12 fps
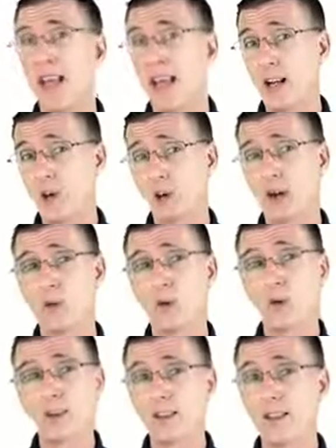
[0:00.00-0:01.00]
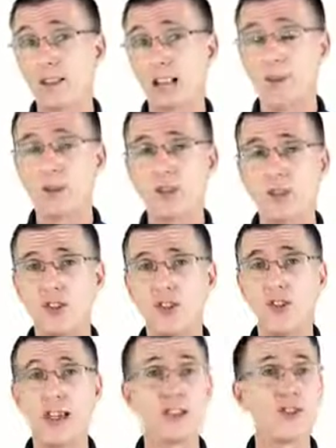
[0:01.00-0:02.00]
and whoever wins the
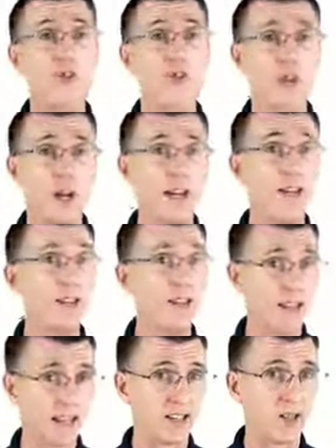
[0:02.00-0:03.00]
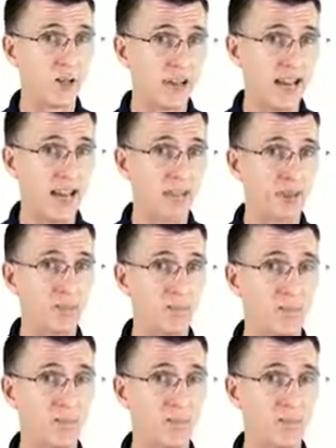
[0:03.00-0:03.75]
competition gets to write the next page.